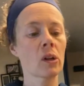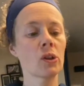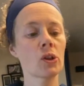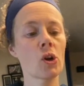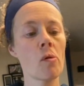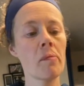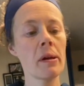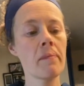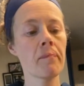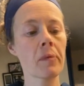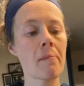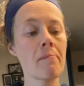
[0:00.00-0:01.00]

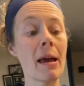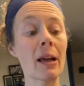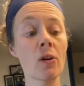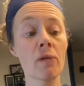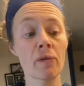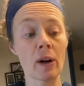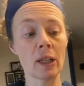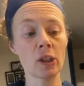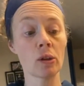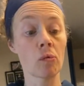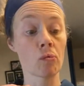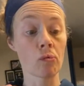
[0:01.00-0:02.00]
SCOBY Mango
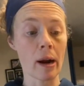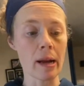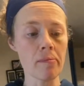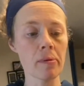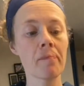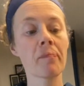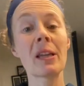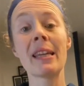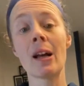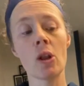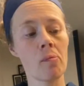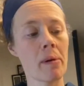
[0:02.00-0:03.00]
Fresh Ripe
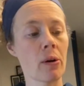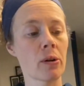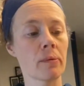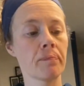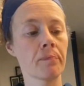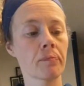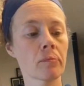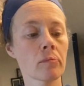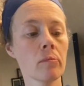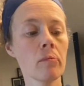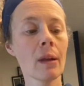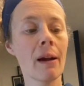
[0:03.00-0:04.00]
Yellow Powder.
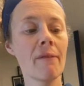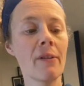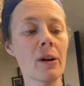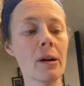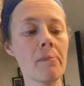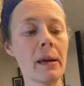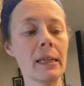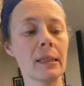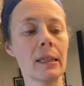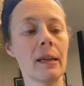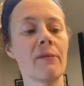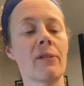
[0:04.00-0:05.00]
Very
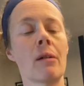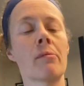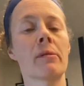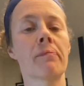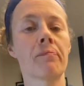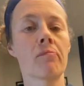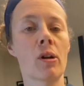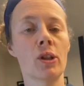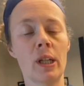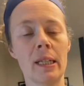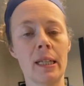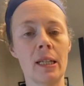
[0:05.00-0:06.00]
pasty and vibrant.
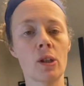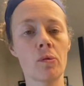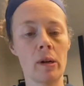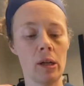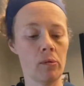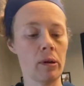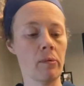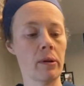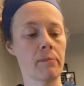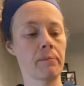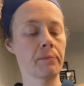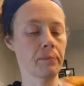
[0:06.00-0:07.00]
March 18th,
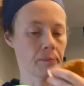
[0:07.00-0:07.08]
2021.